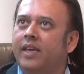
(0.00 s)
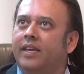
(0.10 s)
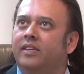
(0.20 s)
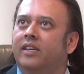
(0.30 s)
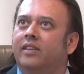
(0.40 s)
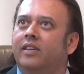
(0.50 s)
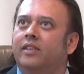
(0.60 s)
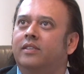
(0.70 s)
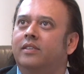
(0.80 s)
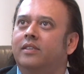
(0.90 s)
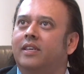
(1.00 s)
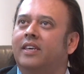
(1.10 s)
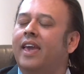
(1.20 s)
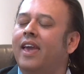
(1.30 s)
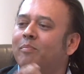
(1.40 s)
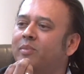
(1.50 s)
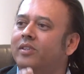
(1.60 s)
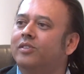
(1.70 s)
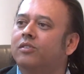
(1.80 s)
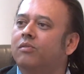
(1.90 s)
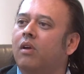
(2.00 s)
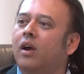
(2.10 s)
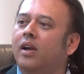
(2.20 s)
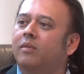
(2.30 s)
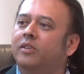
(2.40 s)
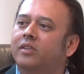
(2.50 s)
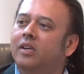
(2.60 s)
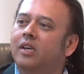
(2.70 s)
It, it, it's, it can't be described.